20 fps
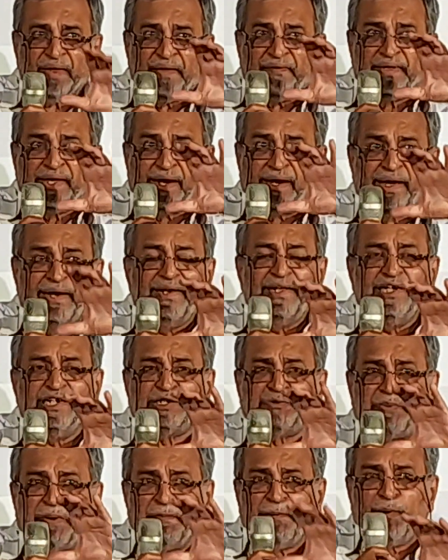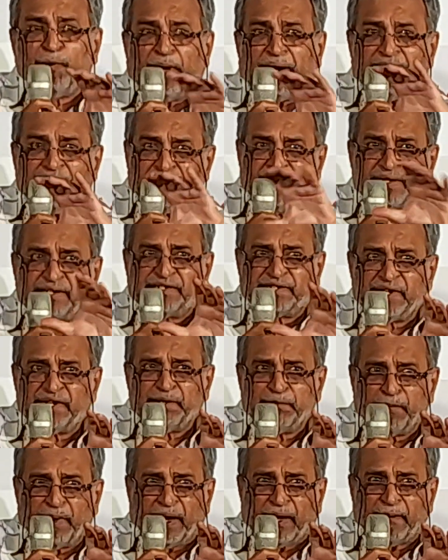the earliest people who entered
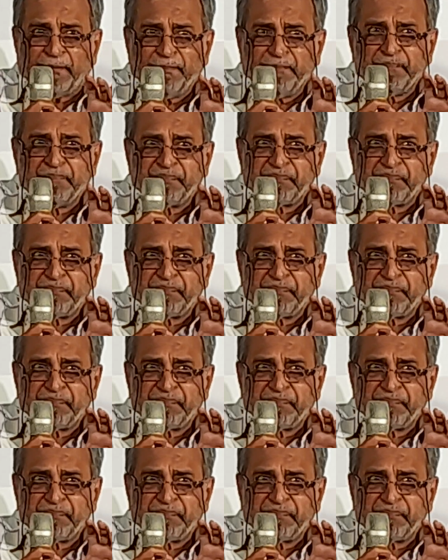cinema,